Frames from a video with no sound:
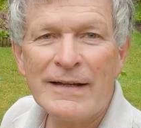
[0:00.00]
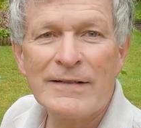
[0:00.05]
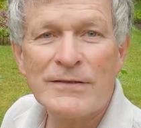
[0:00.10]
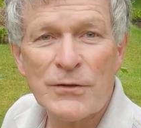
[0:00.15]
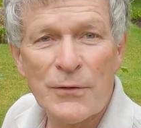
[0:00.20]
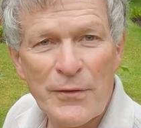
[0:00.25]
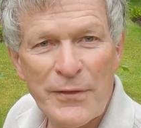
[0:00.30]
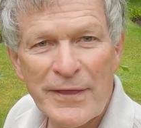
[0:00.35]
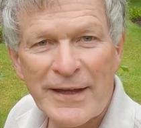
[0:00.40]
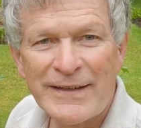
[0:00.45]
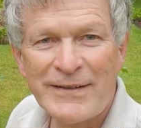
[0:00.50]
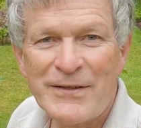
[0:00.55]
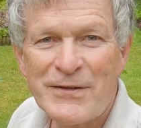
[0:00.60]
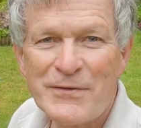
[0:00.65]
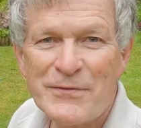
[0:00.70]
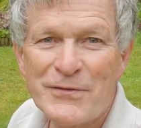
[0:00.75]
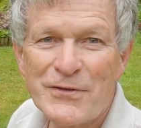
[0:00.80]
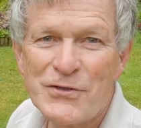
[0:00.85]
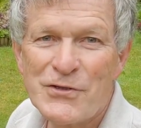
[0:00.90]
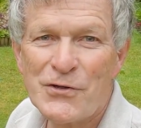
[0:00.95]
So thank you
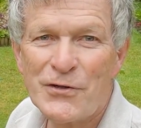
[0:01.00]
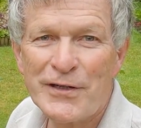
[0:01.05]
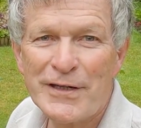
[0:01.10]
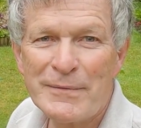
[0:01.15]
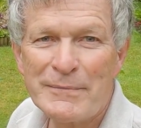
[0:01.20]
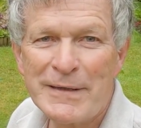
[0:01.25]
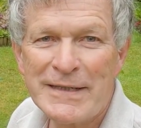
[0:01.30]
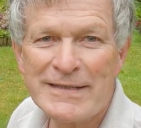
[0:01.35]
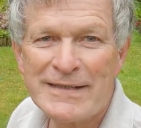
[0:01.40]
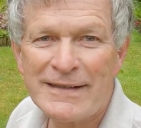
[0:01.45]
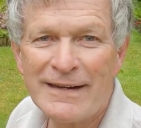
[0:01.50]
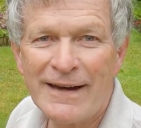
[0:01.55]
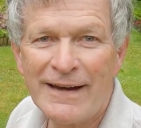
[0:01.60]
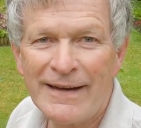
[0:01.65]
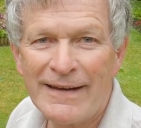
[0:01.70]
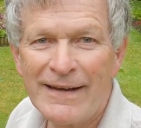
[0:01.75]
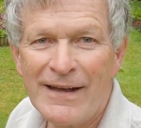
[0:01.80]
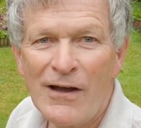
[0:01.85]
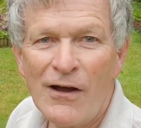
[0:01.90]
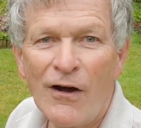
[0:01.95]
for joining me
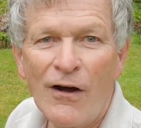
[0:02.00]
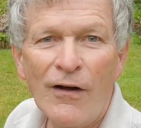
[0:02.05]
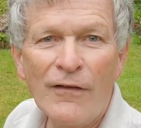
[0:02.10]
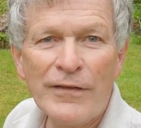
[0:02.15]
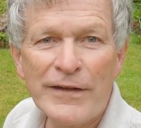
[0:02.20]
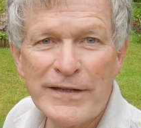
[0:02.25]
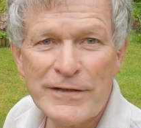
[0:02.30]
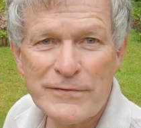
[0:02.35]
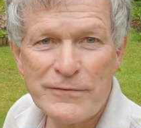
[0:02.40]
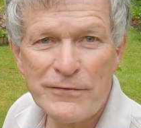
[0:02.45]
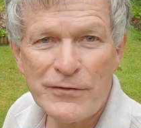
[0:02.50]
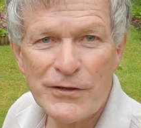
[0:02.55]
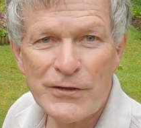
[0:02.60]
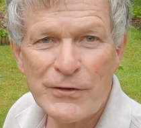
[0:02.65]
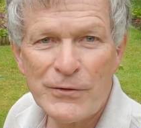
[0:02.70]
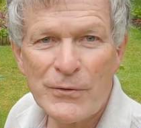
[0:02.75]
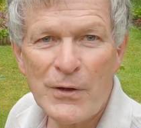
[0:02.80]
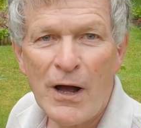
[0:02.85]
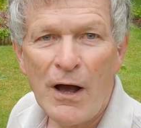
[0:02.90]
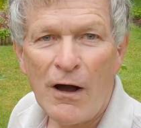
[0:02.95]
today on this
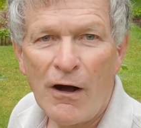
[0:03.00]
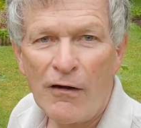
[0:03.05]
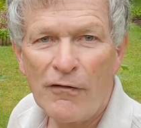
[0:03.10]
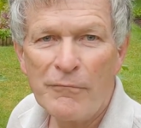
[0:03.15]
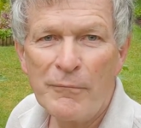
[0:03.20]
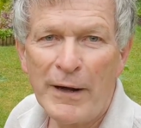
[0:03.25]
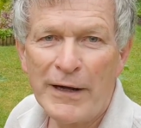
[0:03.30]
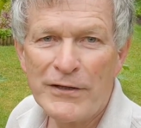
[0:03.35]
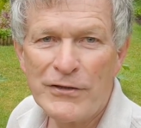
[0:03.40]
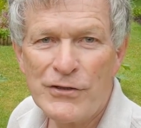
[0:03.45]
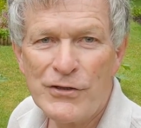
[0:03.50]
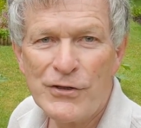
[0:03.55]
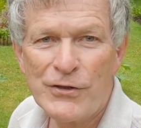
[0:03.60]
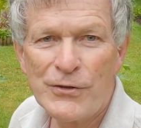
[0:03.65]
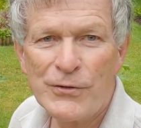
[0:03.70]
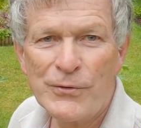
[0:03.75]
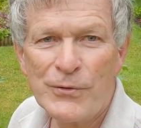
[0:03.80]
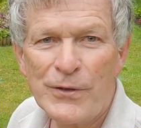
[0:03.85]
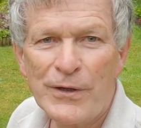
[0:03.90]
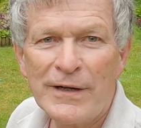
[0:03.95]
view of my
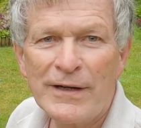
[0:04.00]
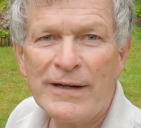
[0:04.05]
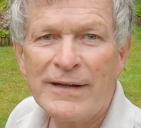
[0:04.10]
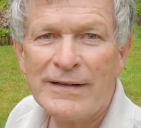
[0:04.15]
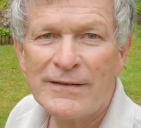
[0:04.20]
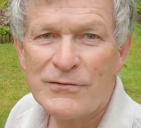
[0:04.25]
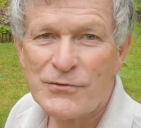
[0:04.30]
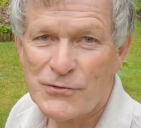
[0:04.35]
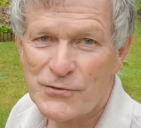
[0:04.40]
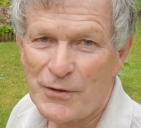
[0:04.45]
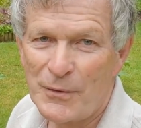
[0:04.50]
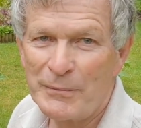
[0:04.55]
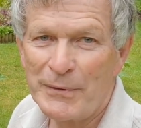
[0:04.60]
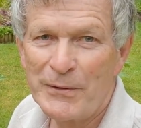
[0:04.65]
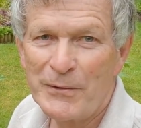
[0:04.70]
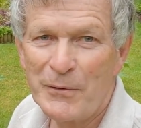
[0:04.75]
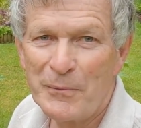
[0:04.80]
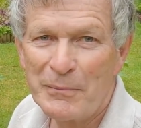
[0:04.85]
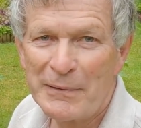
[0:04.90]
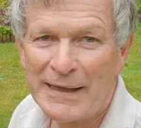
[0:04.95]
new
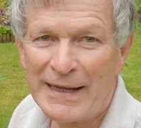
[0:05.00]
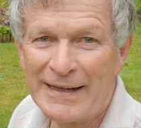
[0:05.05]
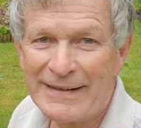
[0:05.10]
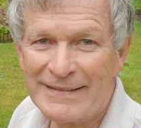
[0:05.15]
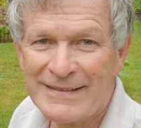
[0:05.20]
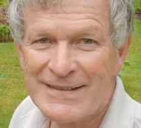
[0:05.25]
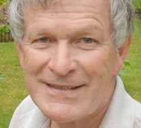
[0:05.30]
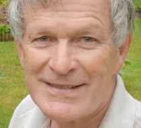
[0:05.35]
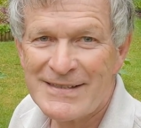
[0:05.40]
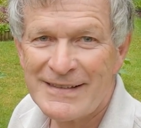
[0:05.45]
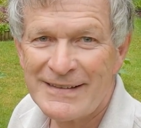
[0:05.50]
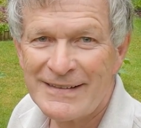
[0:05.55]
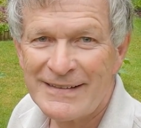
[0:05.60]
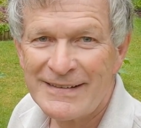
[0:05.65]
tropical plants,